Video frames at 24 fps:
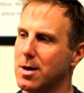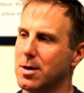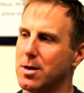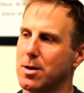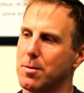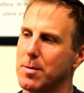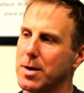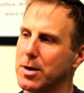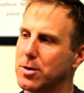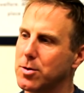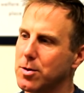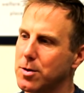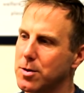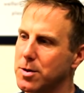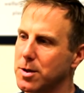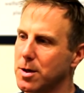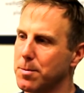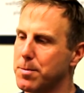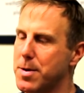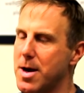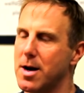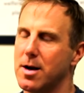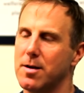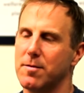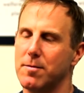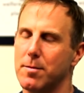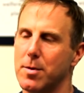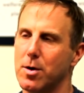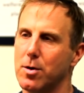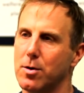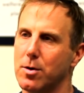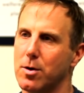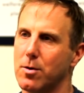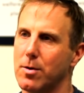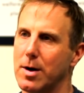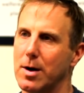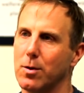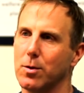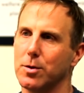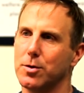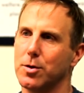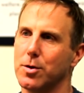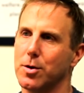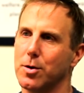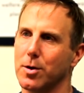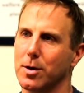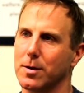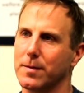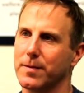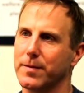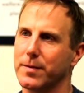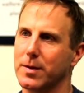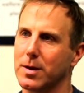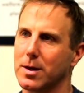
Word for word: you make sure there's a competitive moat around what you're doing.